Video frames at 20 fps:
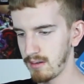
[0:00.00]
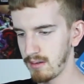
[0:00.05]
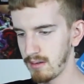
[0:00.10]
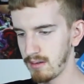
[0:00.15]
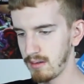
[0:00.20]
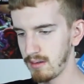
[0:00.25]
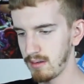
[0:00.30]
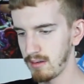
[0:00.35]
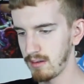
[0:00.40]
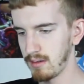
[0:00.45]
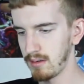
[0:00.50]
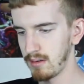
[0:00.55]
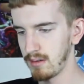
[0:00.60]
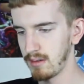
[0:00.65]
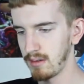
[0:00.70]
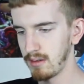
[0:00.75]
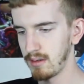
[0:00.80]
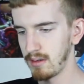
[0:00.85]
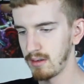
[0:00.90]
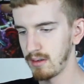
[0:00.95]

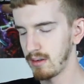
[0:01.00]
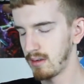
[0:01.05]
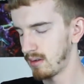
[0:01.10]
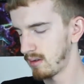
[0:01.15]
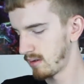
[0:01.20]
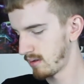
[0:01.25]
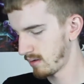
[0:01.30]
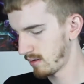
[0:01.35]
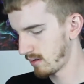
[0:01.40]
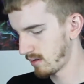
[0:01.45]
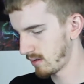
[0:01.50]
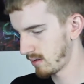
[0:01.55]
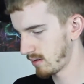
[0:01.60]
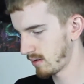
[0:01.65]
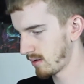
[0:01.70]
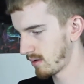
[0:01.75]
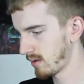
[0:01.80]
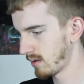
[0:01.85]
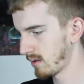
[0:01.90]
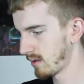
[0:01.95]

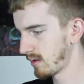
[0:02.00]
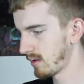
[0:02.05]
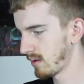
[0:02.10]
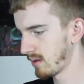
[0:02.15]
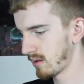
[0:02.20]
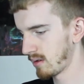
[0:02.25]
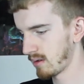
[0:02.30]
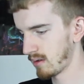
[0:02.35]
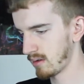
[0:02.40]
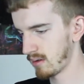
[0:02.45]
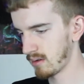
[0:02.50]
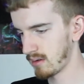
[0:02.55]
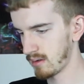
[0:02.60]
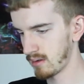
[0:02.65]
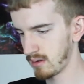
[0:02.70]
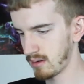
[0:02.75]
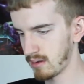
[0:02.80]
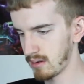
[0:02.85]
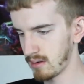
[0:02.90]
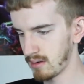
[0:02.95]

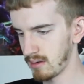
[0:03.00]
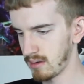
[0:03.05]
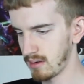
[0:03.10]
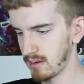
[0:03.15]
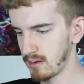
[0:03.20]
(silence)